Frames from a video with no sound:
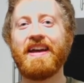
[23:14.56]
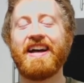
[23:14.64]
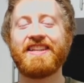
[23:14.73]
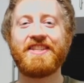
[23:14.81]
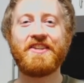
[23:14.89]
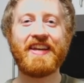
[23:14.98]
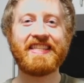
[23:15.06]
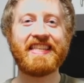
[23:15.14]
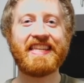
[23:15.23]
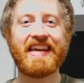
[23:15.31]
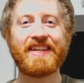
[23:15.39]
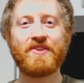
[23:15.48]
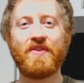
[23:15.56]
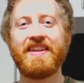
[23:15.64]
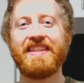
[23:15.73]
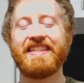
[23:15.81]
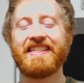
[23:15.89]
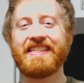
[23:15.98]
I'll see you guys in the next one,
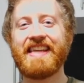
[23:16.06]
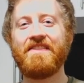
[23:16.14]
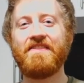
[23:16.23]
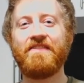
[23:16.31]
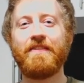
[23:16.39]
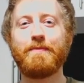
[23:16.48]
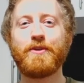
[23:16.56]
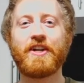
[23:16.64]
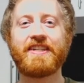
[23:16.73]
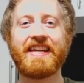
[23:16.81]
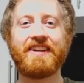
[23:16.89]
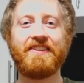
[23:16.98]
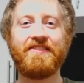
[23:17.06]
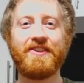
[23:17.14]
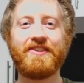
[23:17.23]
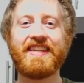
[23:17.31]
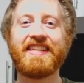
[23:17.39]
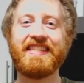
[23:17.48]
and this is Kevin from Shark Tank
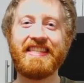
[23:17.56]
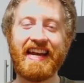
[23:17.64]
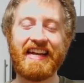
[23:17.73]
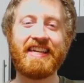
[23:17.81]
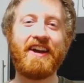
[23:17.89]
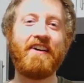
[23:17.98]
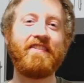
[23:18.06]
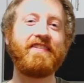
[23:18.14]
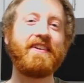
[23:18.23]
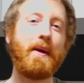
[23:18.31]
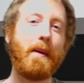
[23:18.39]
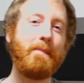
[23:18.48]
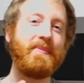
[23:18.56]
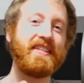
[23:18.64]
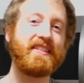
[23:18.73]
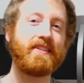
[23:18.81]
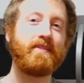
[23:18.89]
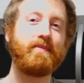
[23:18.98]
Reviews, signing off. Peace.